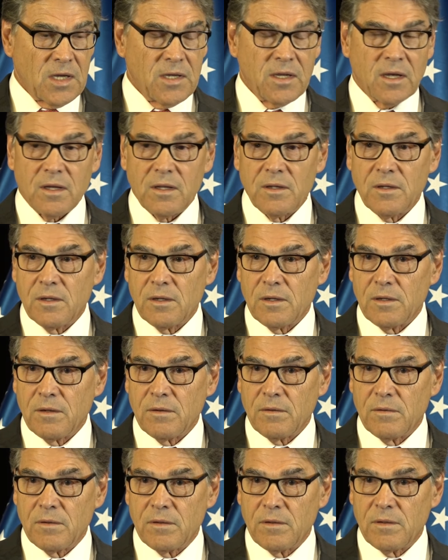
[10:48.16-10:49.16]
Yeah
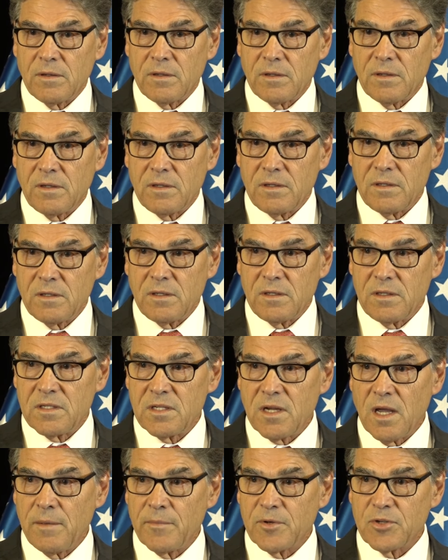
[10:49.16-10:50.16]

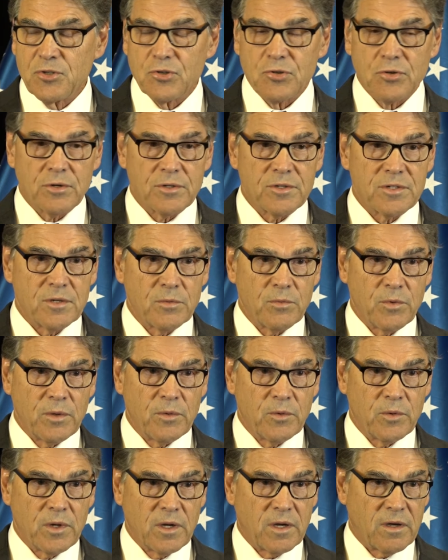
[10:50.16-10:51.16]
same assurance that we
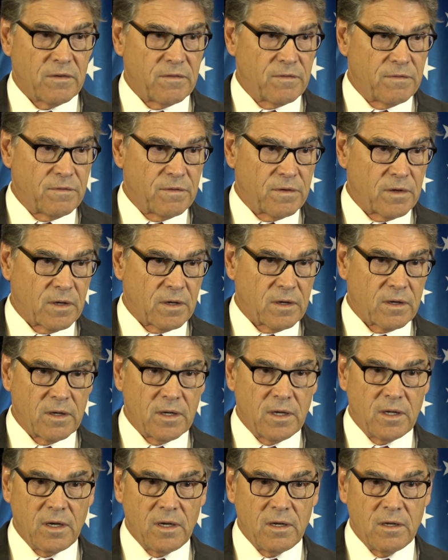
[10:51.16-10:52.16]
would give uh,
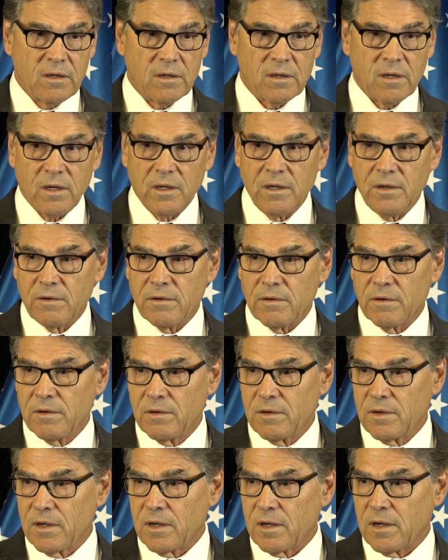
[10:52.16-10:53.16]
any leader
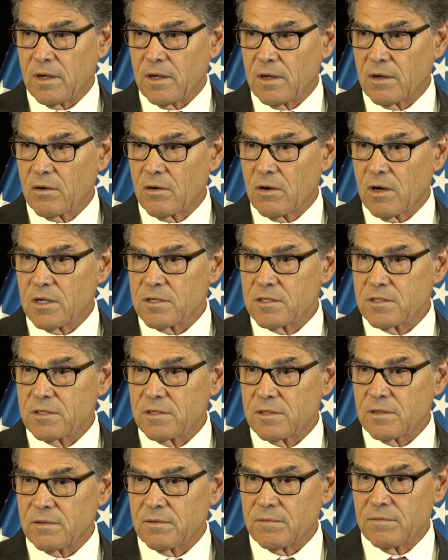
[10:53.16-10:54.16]
uh, across
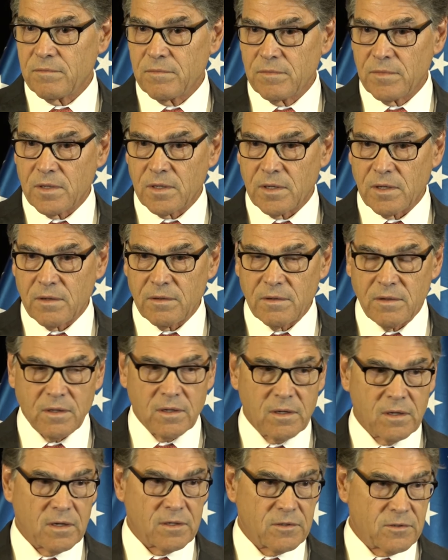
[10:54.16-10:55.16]
the, uh, the
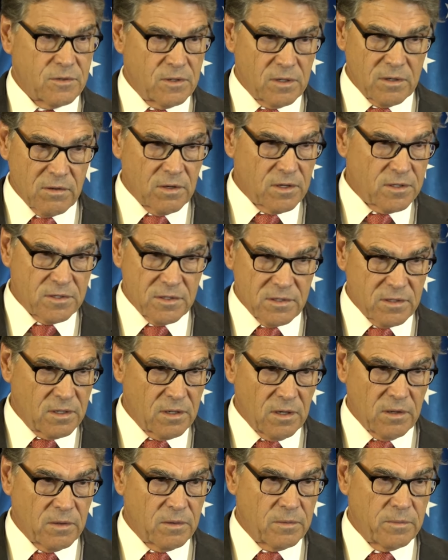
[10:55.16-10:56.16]
country, across the
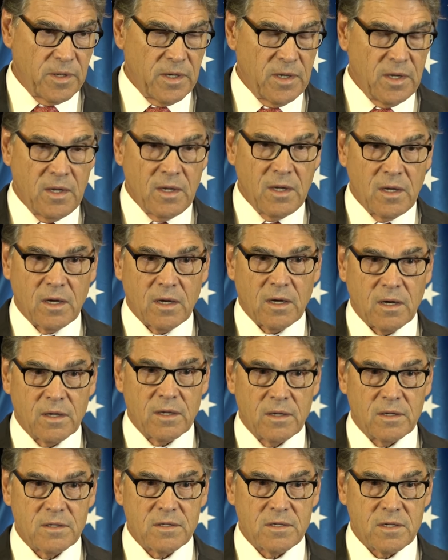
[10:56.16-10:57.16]
globe, uh,
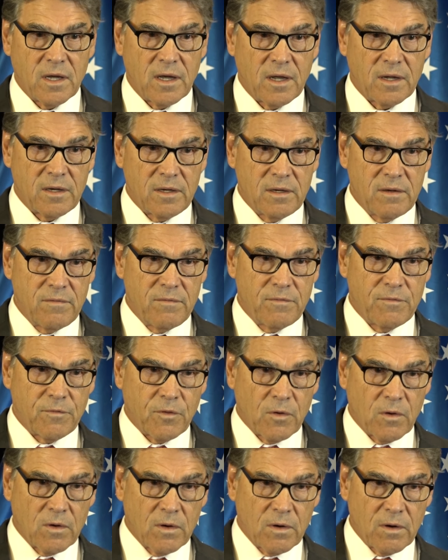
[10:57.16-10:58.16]
is that
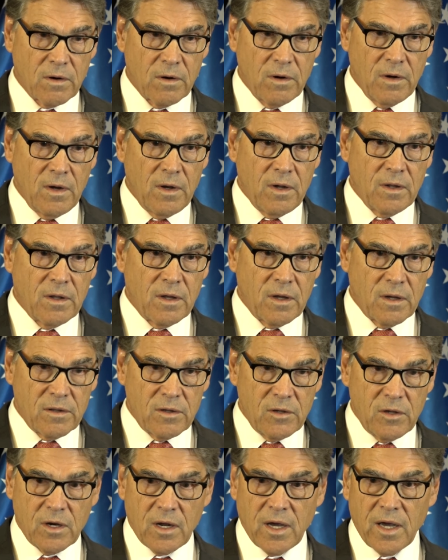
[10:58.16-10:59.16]
for uh,
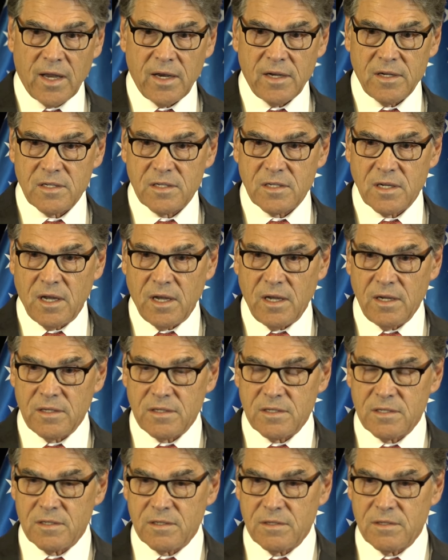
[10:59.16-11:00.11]
the United States